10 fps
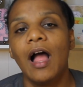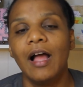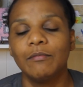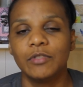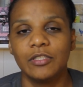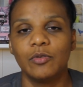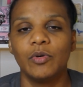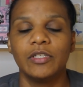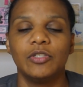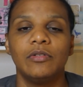I'm just
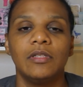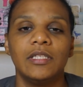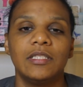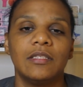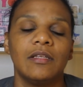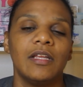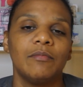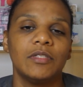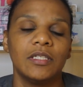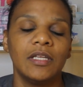going to list the
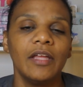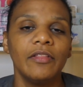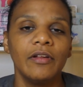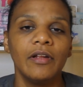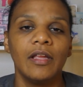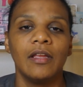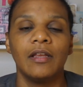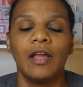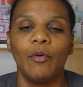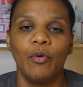names together
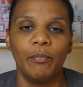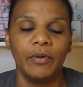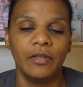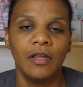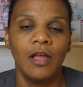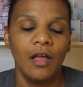and I will put